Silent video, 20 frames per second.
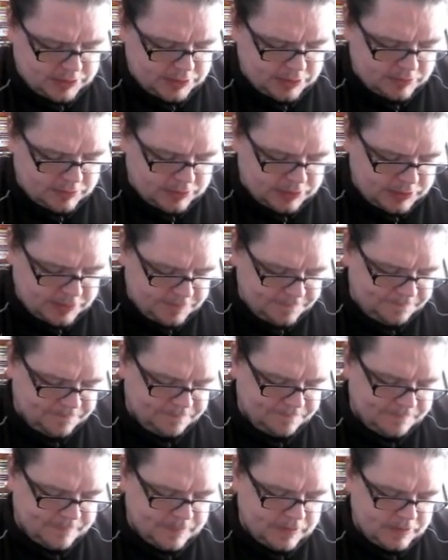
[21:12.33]
There we go.
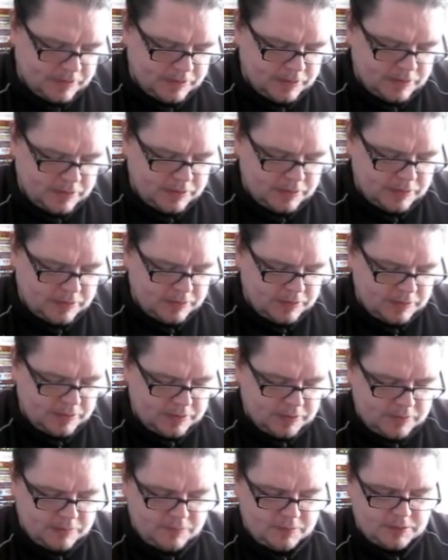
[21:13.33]

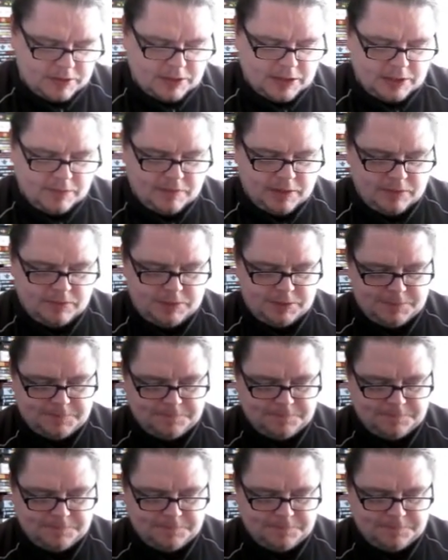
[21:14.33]
Rotate that round.